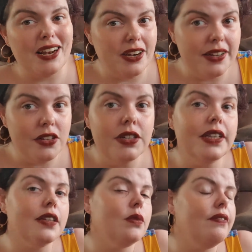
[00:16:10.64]
of need to read
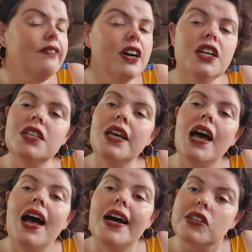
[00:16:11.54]
this one first.
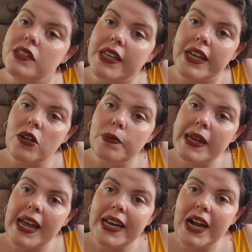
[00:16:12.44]
I don't think it'll
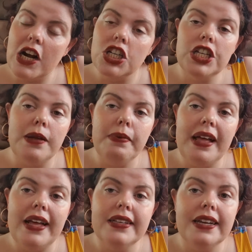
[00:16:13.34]
be any hardship.
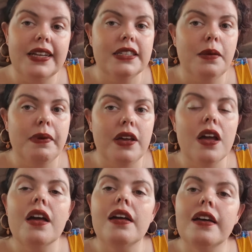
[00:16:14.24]
It is about
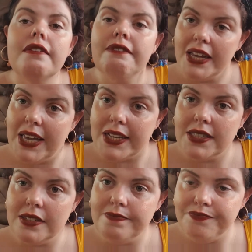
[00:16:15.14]
Vikings.